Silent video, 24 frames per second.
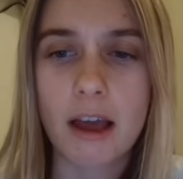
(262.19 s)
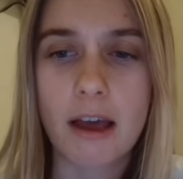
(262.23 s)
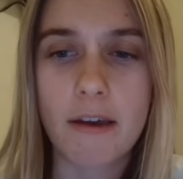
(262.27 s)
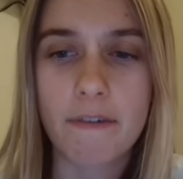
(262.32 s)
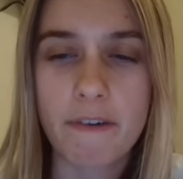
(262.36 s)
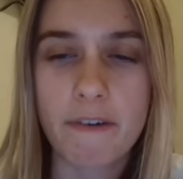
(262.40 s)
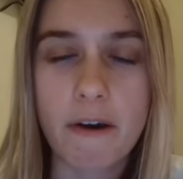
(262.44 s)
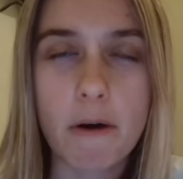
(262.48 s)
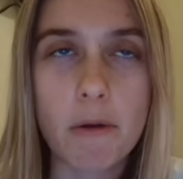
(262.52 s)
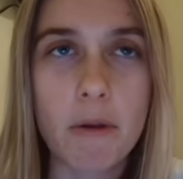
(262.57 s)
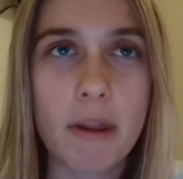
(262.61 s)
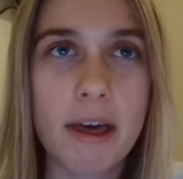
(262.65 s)
I
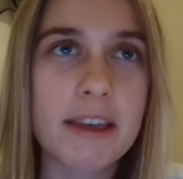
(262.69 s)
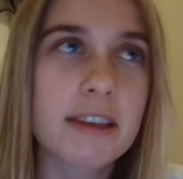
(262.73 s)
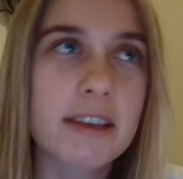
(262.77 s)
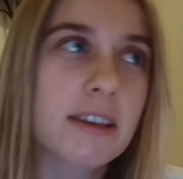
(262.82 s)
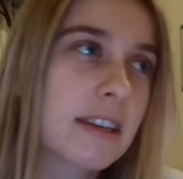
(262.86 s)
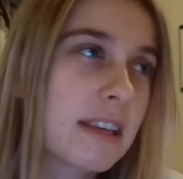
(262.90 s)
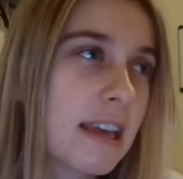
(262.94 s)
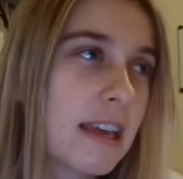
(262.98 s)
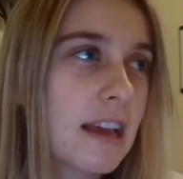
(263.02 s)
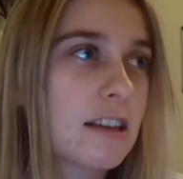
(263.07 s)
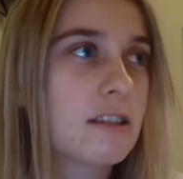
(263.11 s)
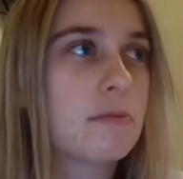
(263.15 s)
felt like,
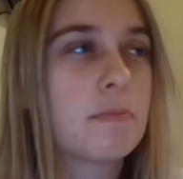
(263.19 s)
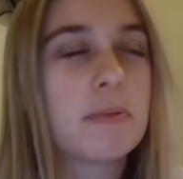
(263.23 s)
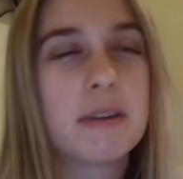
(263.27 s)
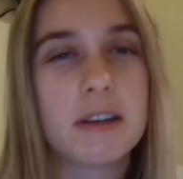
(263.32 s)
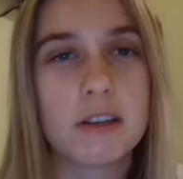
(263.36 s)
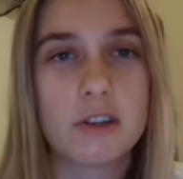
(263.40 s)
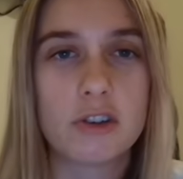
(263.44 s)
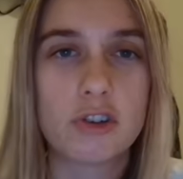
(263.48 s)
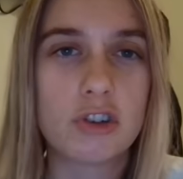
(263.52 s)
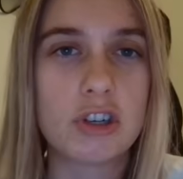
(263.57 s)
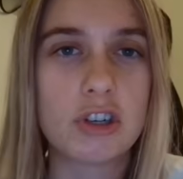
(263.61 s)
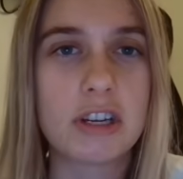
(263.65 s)
yes,
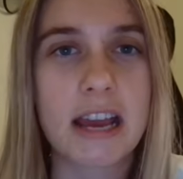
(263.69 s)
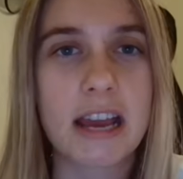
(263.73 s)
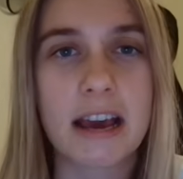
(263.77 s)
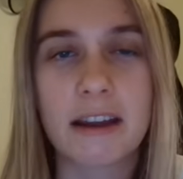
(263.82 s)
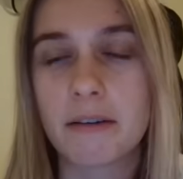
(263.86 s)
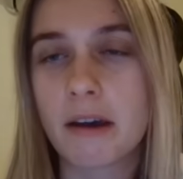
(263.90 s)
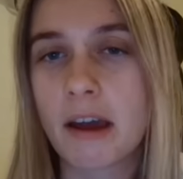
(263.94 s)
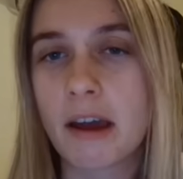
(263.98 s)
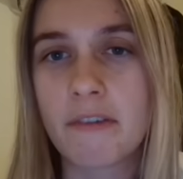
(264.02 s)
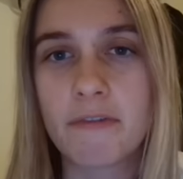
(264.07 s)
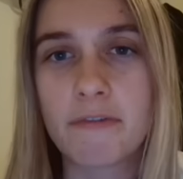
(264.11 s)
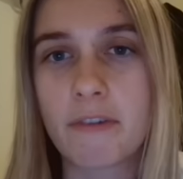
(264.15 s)
PSG
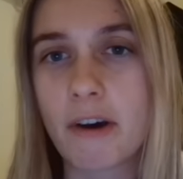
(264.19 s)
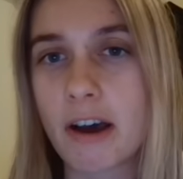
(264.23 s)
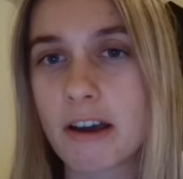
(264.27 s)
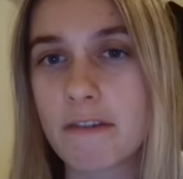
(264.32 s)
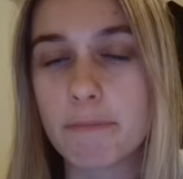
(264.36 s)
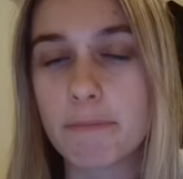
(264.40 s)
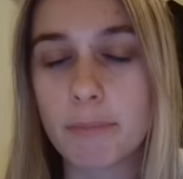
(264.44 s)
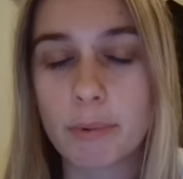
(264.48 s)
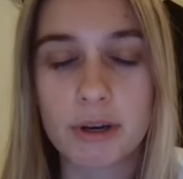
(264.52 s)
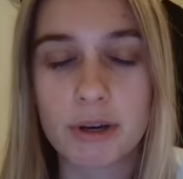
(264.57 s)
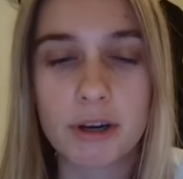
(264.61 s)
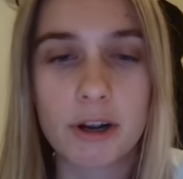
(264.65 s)
had a
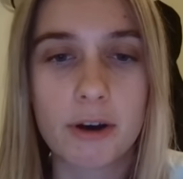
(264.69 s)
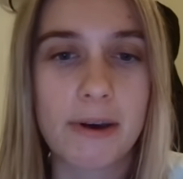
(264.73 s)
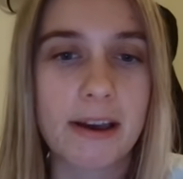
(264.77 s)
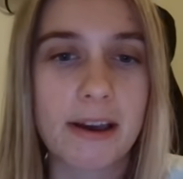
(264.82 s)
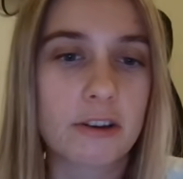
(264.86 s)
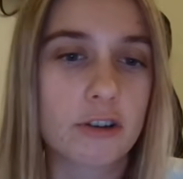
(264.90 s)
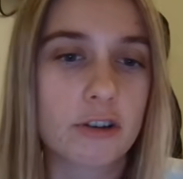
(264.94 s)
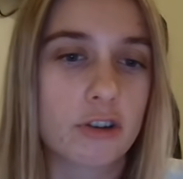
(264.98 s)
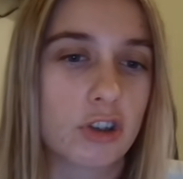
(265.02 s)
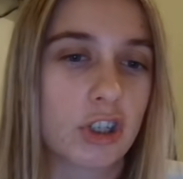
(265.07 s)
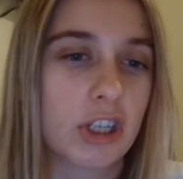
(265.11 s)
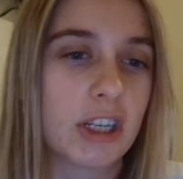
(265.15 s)
5.0
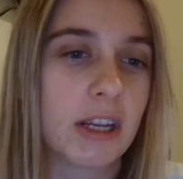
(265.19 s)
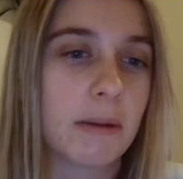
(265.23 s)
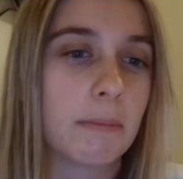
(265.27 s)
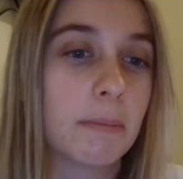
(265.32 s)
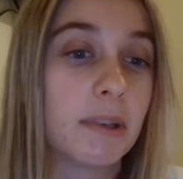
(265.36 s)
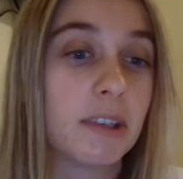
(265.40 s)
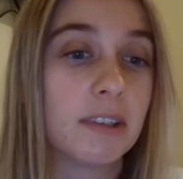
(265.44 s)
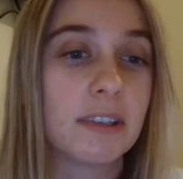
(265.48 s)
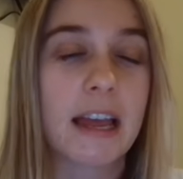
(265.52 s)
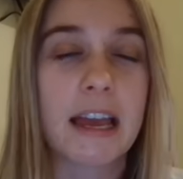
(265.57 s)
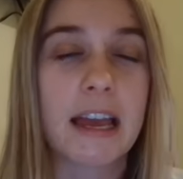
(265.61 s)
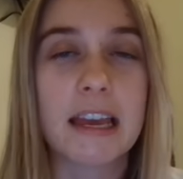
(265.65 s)
XG and
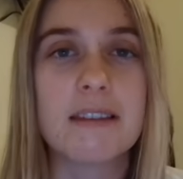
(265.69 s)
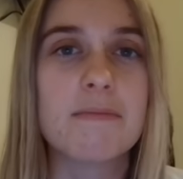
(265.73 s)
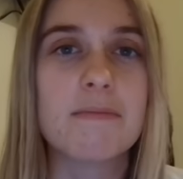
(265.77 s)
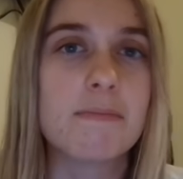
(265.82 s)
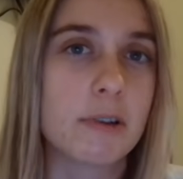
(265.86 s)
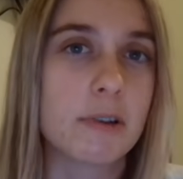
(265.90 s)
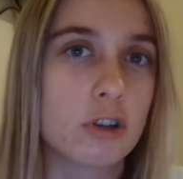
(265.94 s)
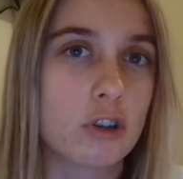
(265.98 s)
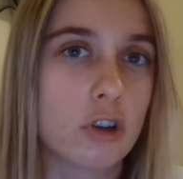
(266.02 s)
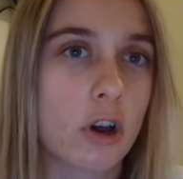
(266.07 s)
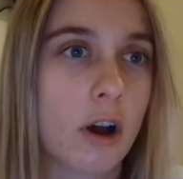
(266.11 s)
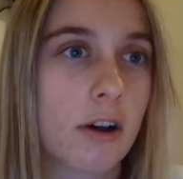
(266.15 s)
missed 8
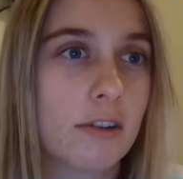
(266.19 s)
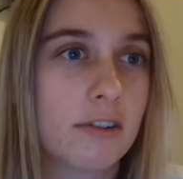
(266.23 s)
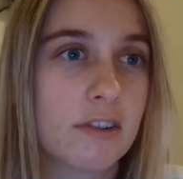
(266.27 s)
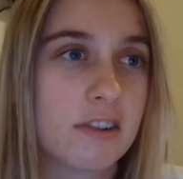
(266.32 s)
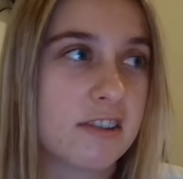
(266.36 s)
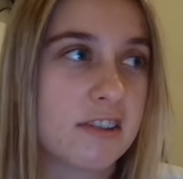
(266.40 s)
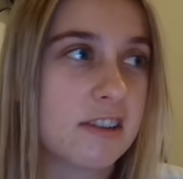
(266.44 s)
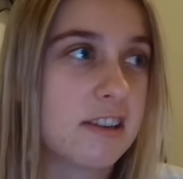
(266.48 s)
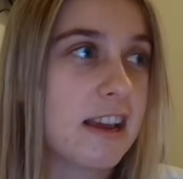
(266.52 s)
big chances.